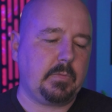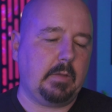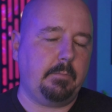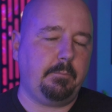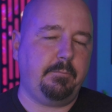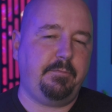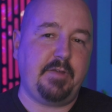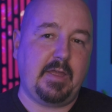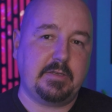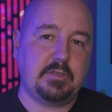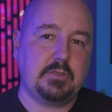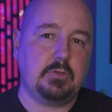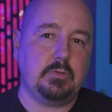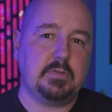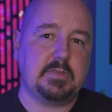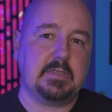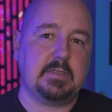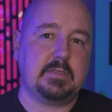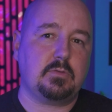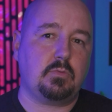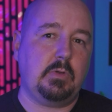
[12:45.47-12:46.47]

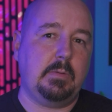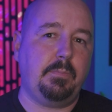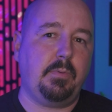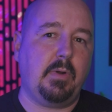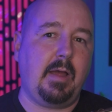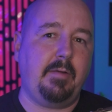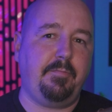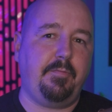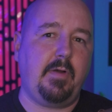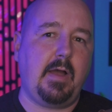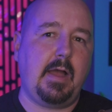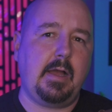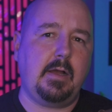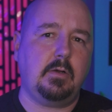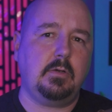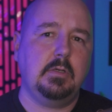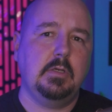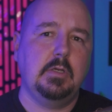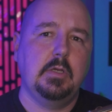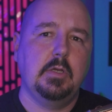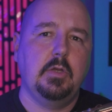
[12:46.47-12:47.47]
FET263 prop file.